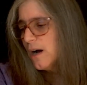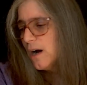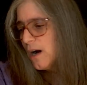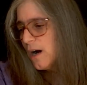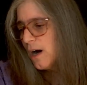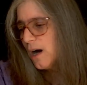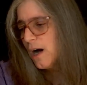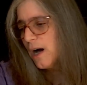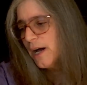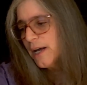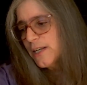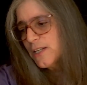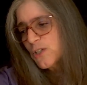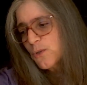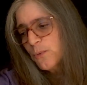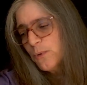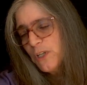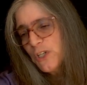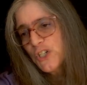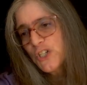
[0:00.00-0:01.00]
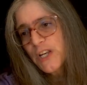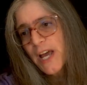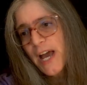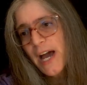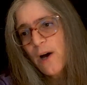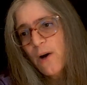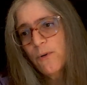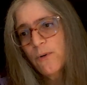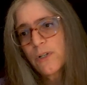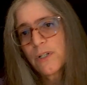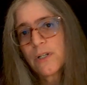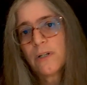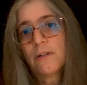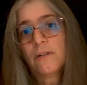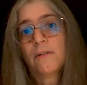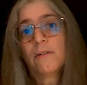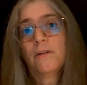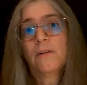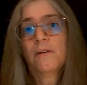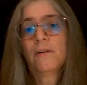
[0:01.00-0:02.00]
I switched out
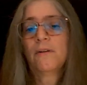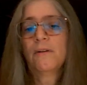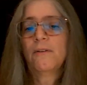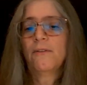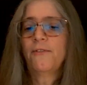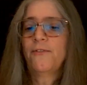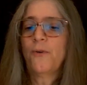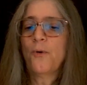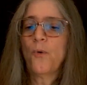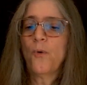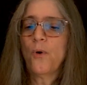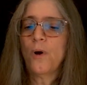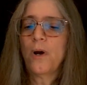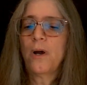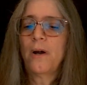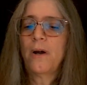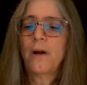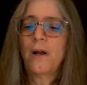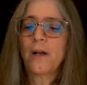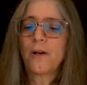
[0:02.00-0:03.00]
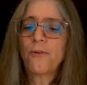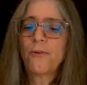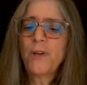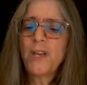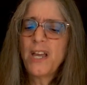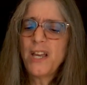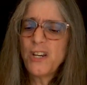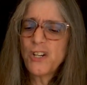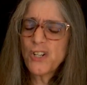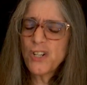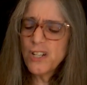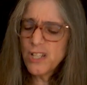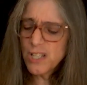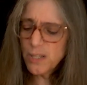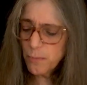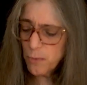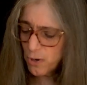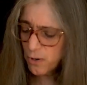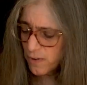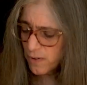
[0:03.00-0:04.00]
for a Creations
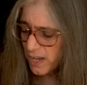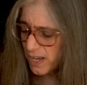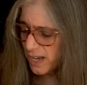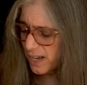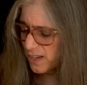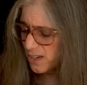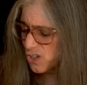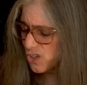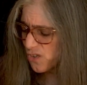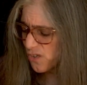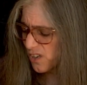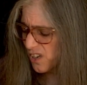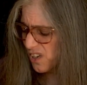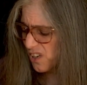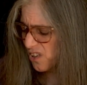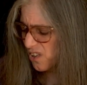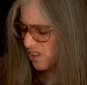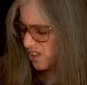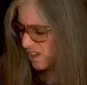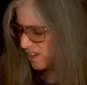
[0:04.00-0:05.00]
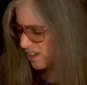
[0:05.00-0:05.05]
Moran drill